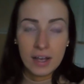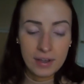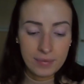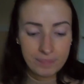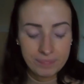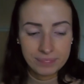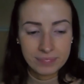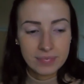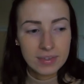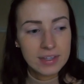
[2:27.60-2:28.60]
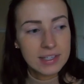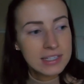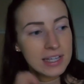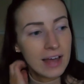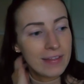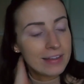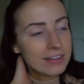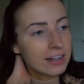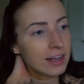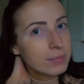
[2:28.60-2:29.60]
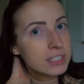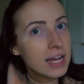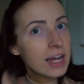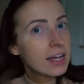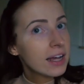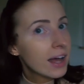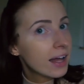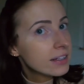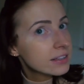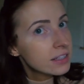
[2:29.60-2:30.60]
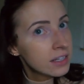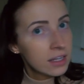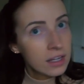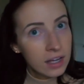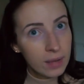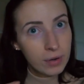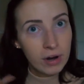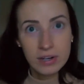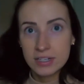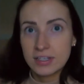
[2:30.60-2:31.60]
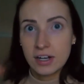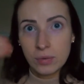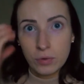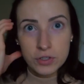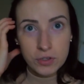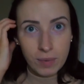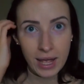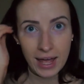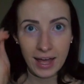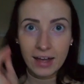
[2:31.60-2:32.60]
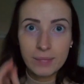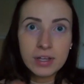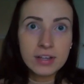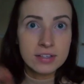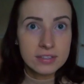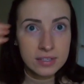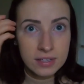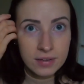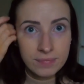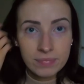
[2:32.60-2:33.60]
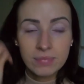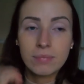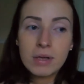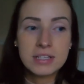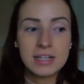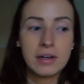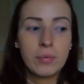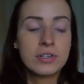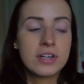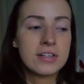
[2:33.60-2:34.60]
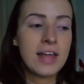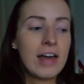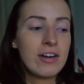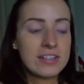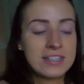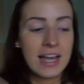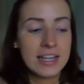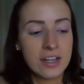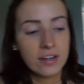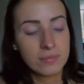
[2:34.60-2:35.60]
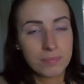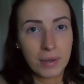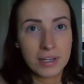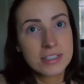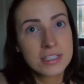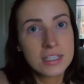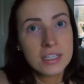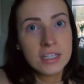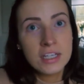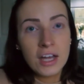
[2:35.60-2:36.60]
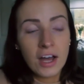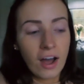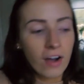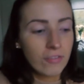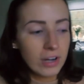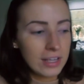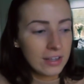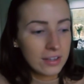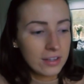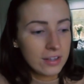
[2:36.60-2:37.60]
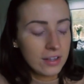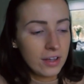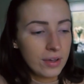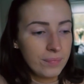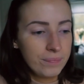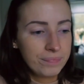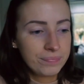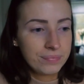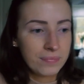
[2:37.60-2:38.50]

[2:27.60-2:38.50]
So yeah, that's going to come today. And I'm currently deciding what to do with my hair because basically, I want to go to the hairdresser to get it done, but I can't really, don't